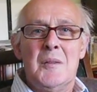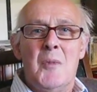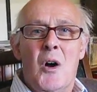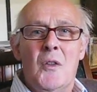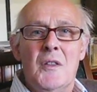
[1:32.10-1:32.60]

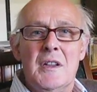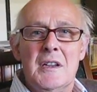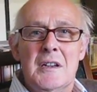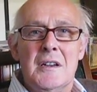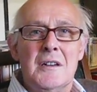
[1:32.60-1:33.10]
on
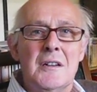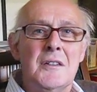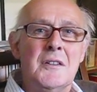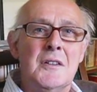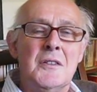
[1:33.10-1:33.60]

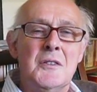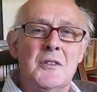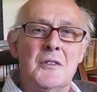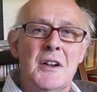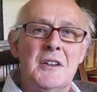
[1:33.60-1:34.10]

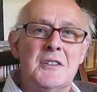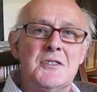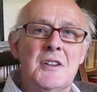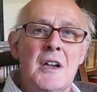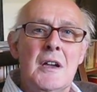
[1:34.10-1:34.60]
the
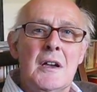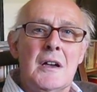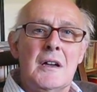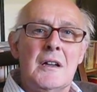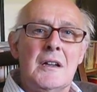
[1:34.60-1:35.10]
credits,
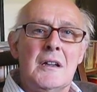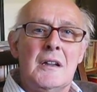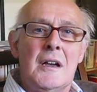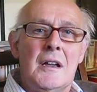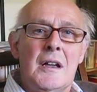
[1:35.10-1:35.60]

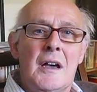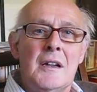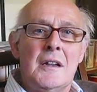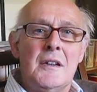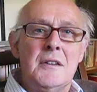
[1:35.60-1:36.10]

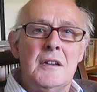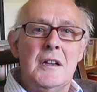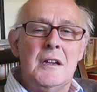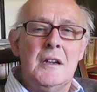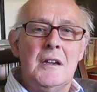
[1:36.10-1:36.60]
and I think
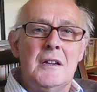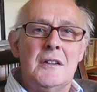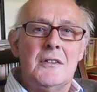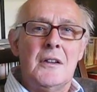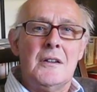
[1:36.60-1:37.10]
he
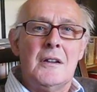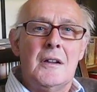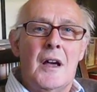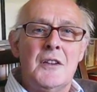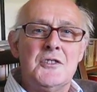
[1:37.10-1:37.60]
is
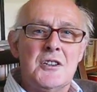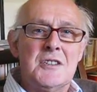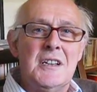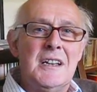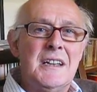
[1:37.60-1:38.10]

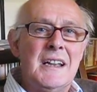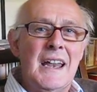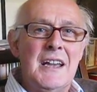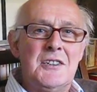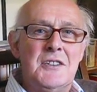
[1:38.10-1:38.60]
unjustly
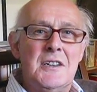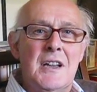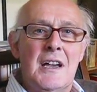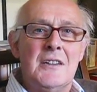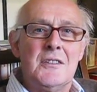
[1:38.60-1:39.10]
neglected
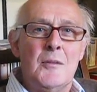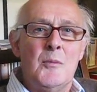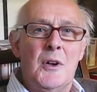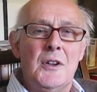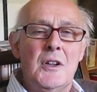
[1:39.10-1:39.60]
as
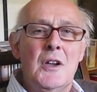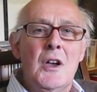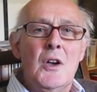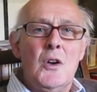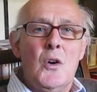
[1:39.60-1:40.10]
somebody
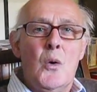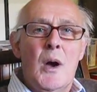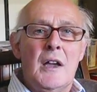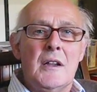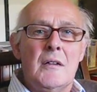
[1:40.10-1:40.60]
who
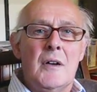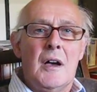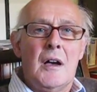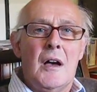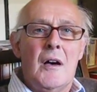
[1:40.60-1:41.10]
had
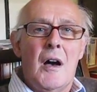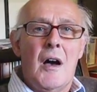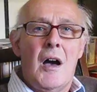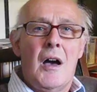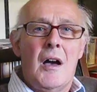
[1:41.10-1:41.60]
a